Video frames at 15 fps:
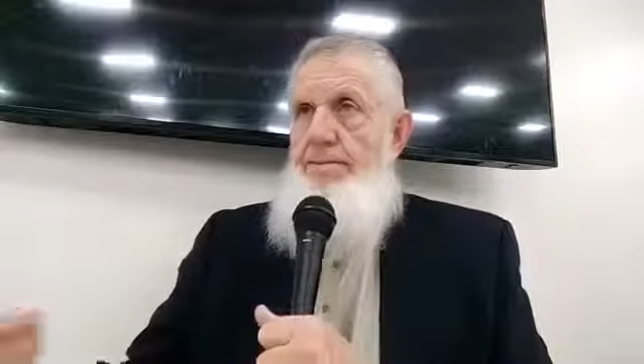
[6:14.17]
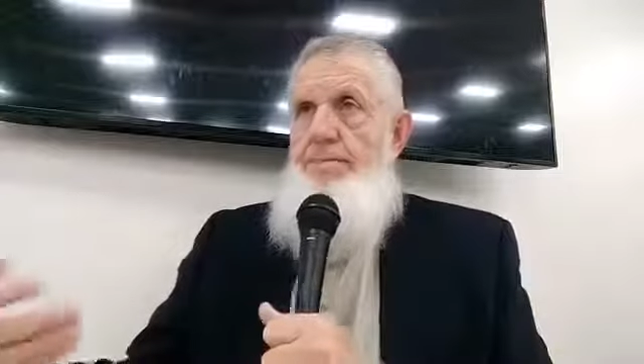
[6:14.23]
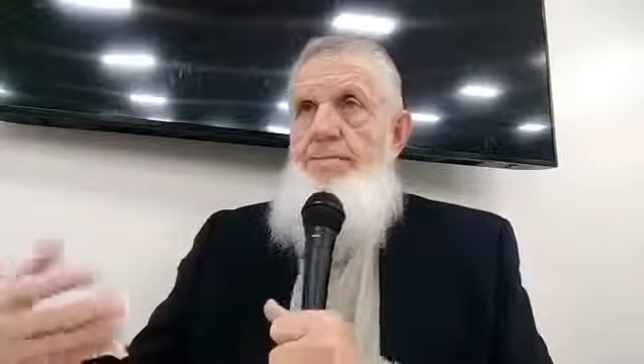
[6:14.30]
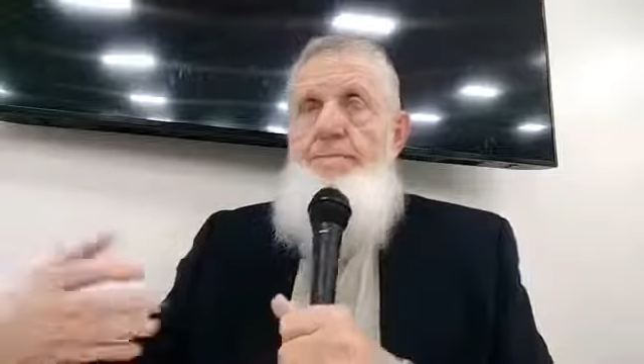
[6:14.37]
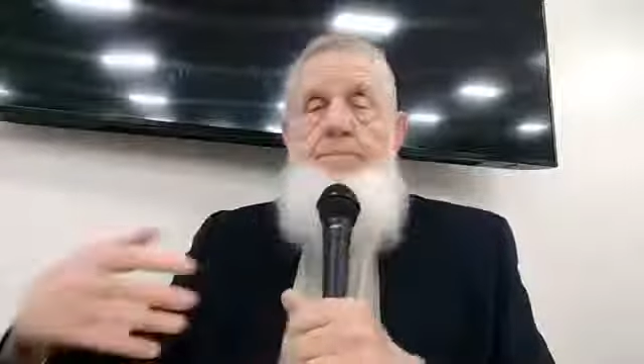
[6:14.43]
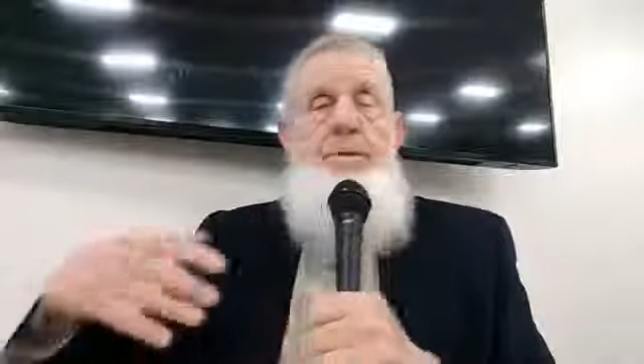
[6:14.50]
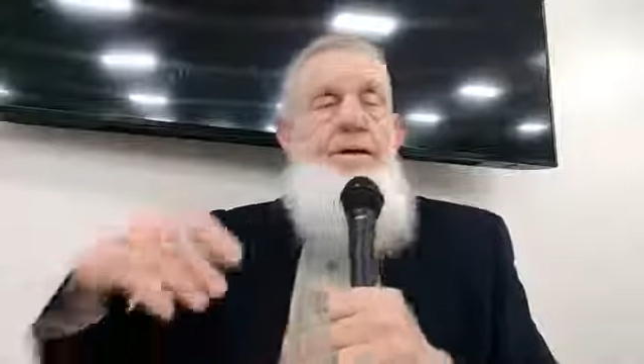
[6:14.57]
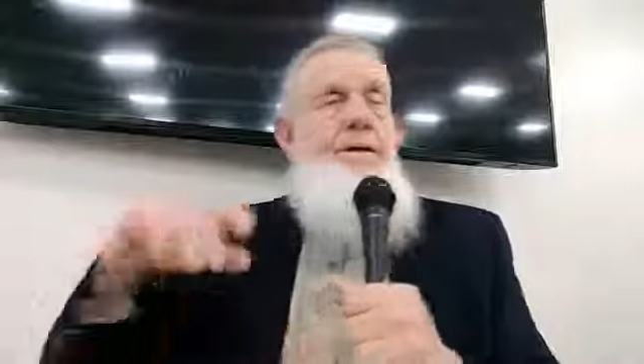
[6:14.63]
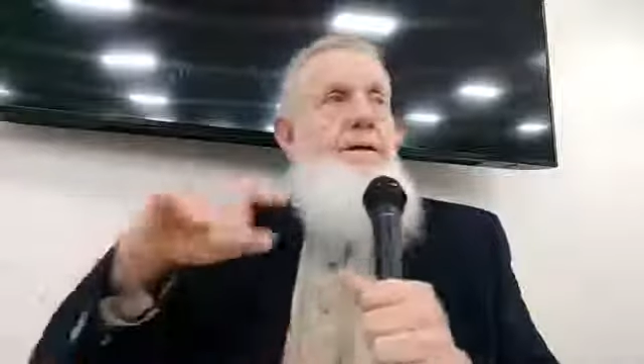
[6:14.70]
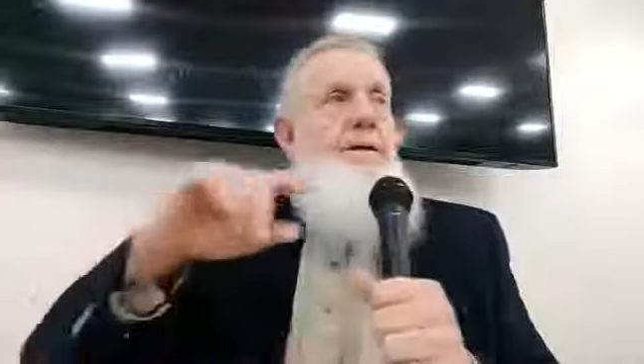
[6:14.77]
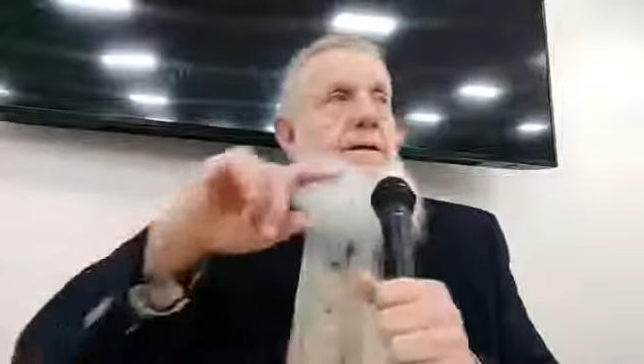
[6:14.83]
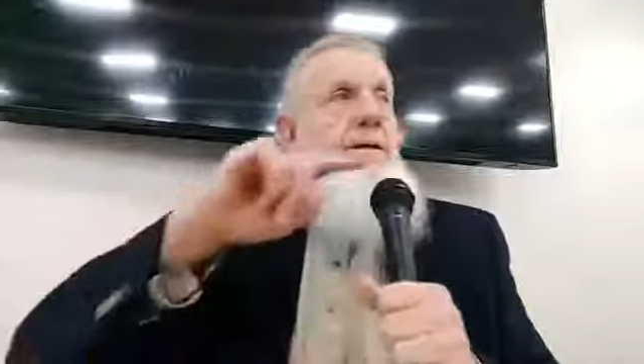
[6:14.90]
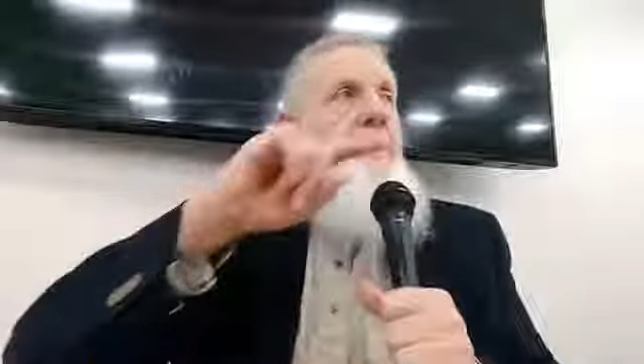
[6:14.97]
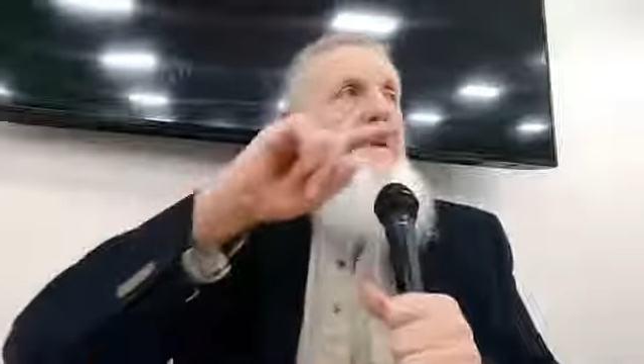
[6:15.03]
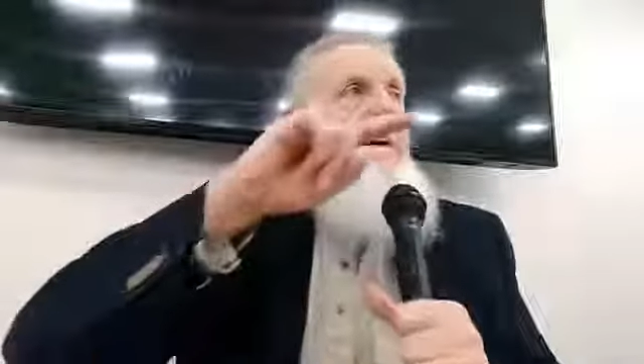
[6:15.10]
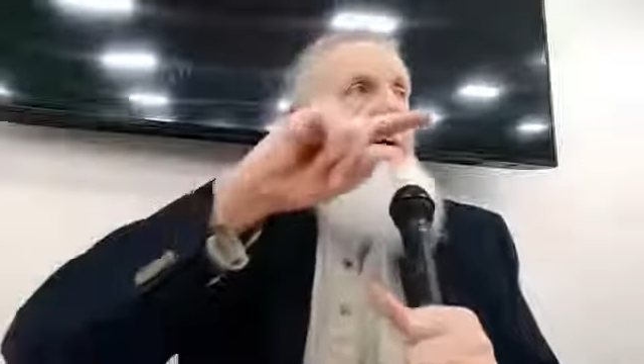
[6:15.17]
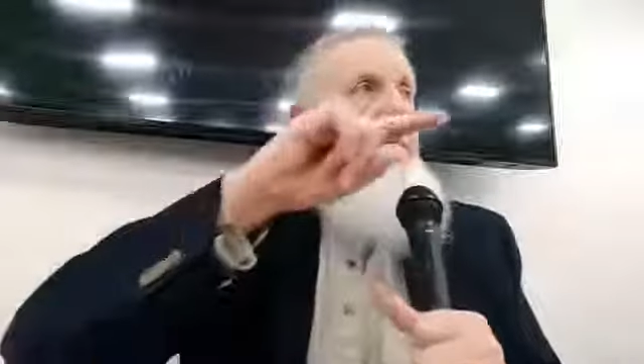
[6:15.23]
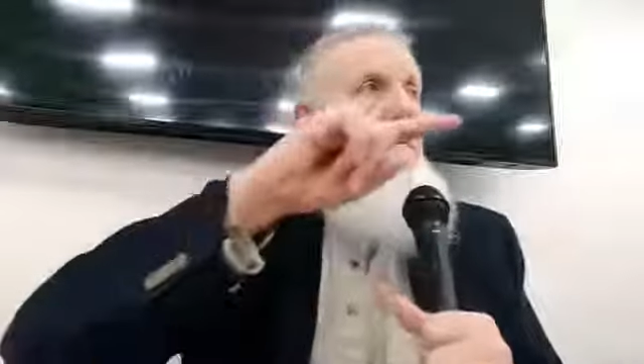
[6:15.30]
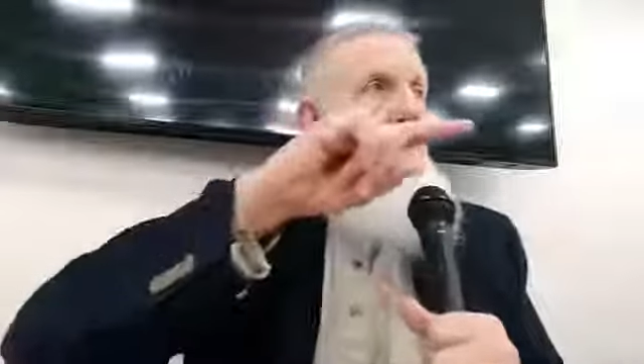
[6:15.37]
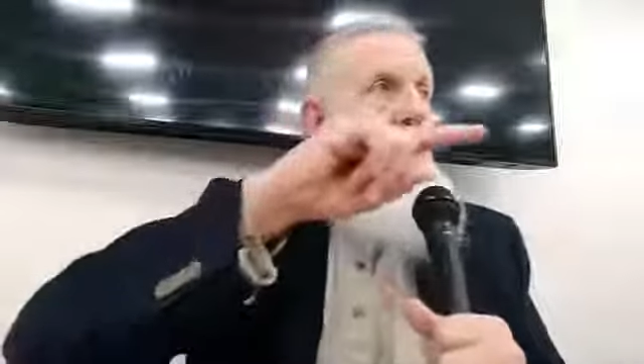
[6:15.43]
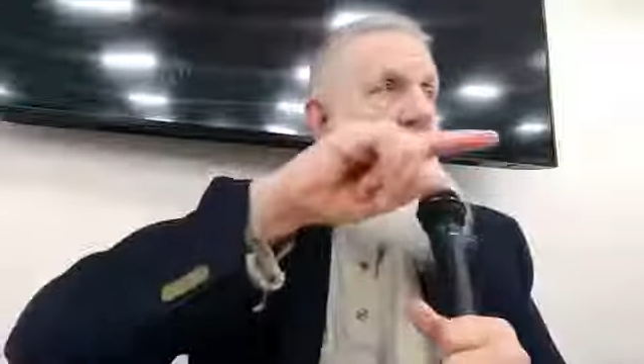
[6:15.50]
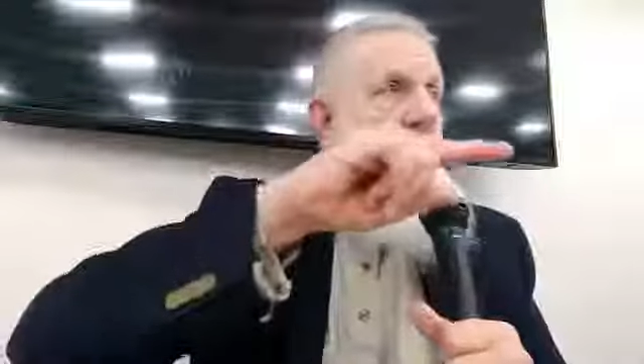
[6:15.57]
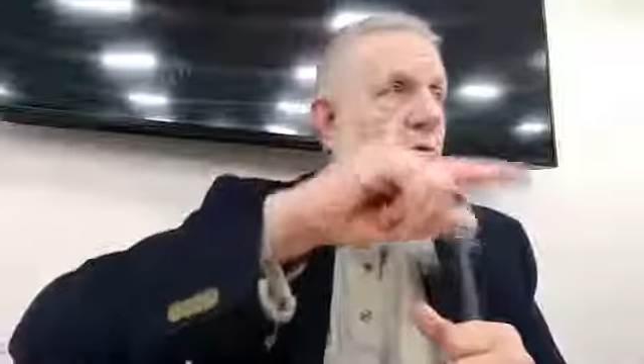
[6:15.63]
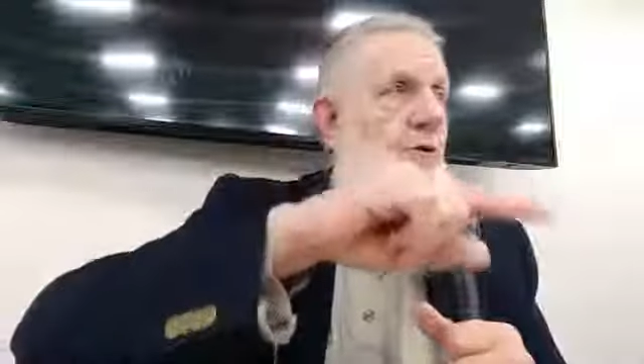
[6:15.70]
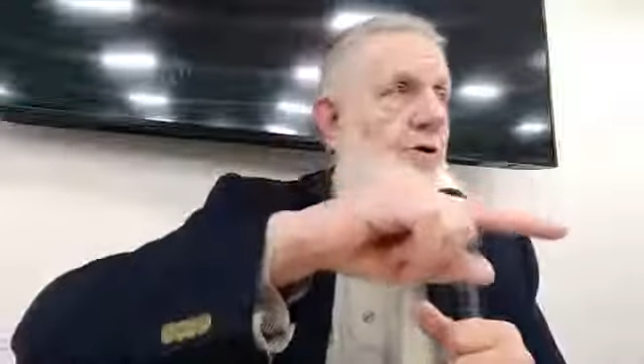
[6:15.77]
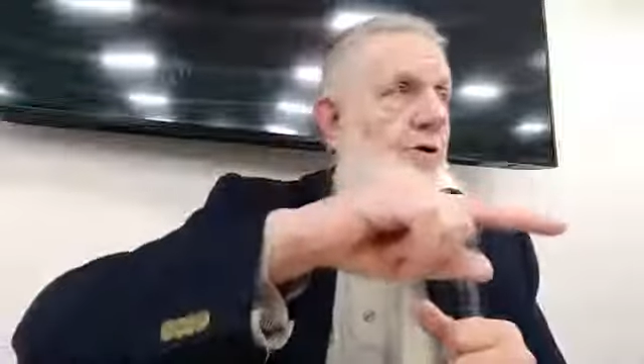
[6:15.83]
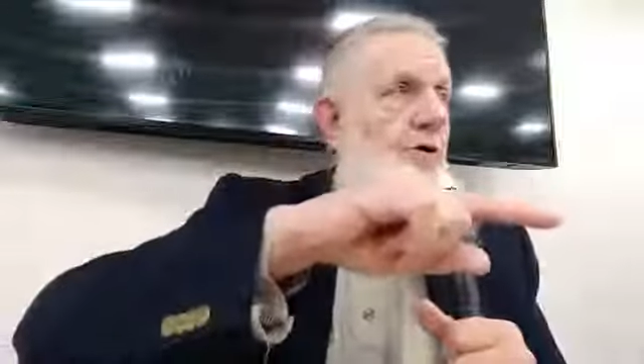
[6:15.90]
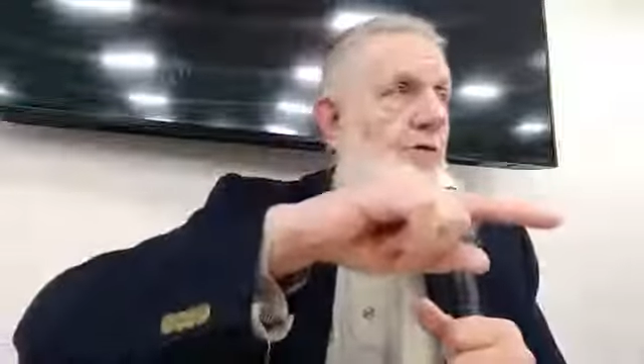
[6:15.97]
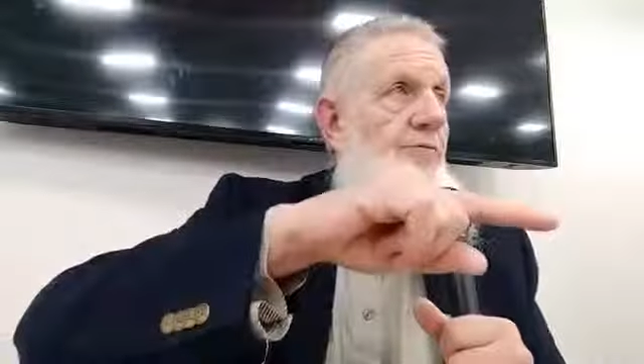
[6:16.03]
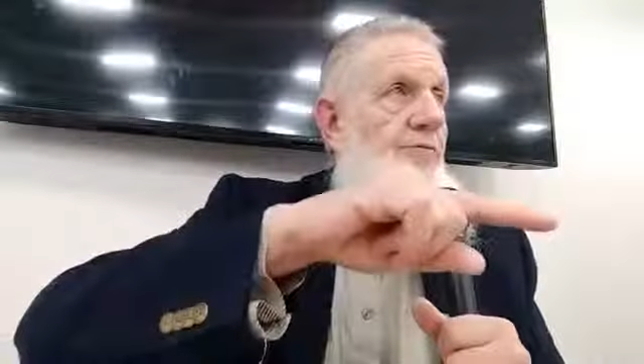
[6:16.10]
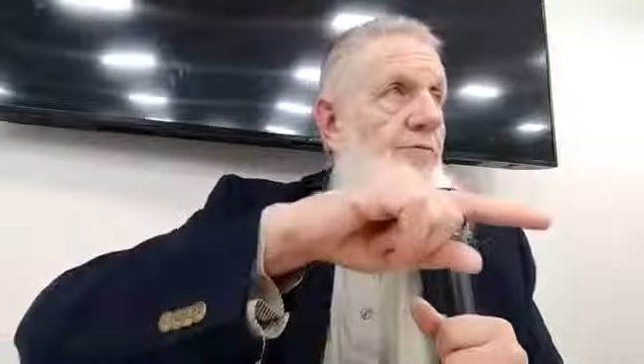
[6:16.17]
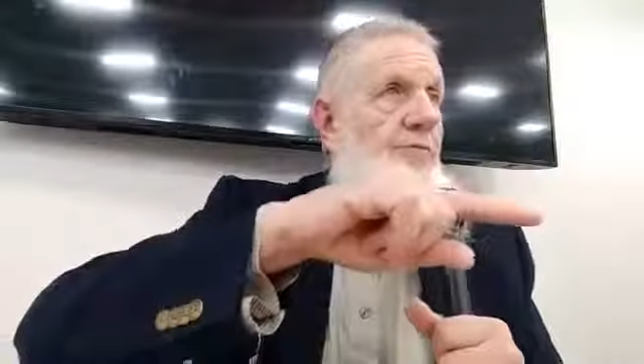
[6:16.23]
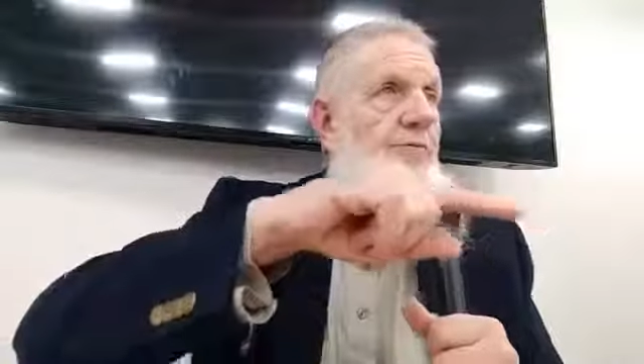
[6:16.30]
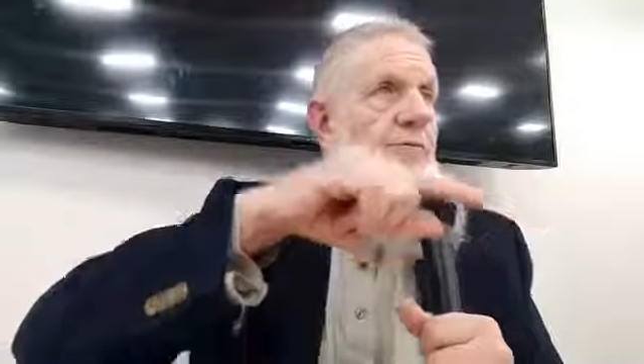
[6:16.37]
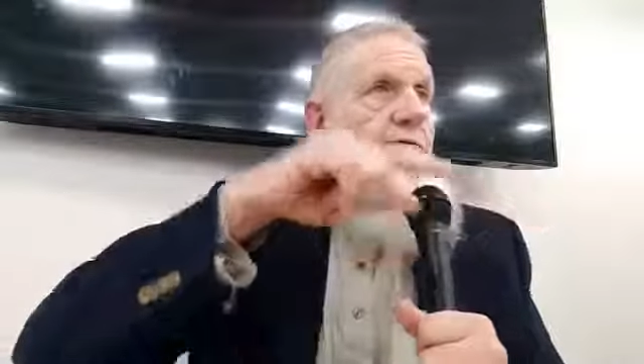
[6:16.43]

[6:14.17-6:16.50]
But before you go further,